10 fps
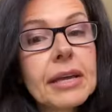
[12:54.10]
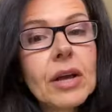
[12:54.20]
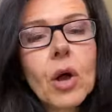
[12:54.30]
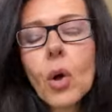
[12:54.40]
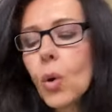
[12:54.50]

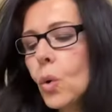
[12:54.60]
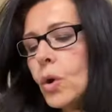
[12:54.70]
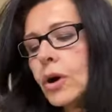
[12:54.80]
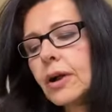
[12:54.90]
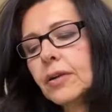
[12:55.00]
way,
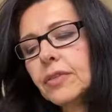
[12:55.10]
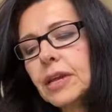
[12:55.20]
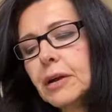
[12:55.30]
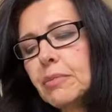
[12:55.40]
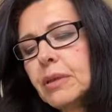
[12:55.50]
or are
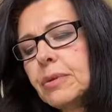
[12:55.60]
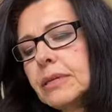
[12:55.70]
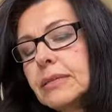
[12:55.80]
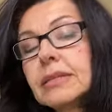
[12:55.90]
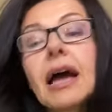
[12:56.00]
there
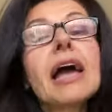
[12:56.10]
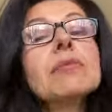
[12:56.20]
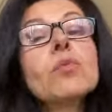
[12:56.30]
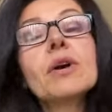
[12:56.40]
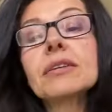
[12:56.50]
maybe
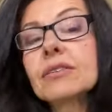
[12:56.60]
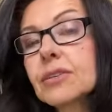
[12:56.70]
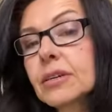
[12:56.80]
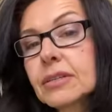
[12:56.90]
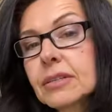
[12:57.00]
time
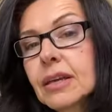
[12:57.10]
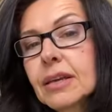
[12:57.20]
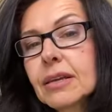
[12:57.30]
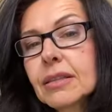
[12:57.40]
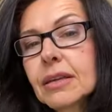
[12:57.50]
wasters
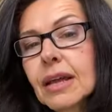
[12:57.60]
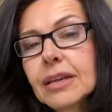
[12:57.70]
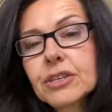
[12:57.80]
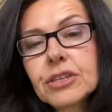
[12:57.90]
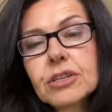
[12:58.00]
that
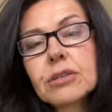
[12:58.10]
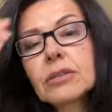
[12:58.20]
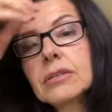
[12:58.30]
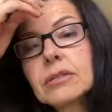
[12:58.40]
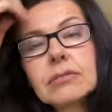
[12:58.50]
I
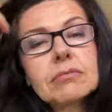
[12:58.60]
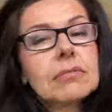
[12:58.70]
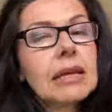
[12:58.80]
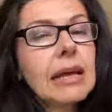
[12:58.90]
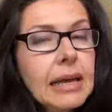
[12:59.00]
should
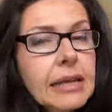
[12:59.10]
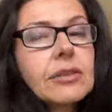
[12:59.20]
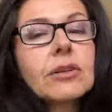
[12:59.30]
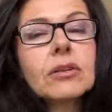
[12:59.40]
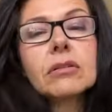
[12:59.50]

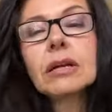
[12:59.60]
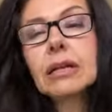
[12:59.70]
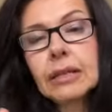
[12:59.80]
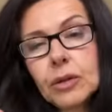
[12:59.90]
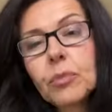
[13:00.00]
handle
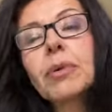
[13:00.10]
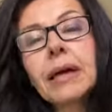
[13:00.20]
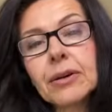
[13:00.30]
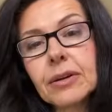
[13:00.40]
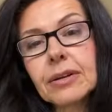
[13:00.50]
a little
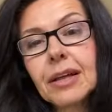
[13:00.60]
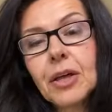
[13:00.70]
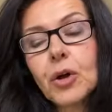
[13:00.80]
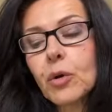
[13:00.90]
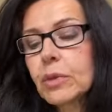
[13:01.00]
better,
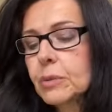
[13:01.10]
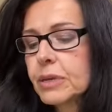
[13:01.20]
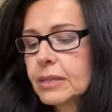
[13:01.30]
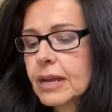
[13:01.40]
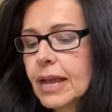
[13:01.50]
or
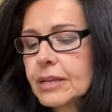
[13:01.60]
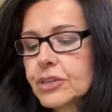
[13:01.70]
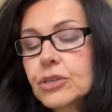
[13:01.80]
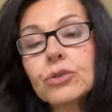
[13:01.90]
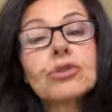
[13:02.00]
maybe that
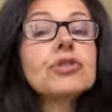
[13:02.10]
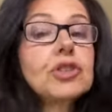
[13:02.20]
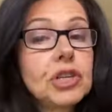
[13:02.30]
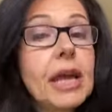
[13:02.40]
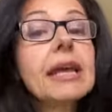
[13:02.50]
I should
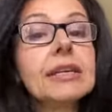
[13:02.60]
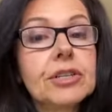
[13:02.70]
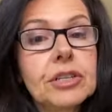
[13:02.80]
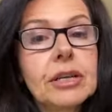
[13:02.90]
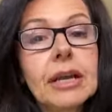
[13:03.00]

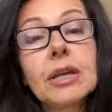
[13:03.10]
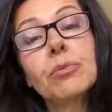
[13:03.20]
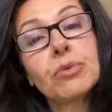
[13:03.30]
change and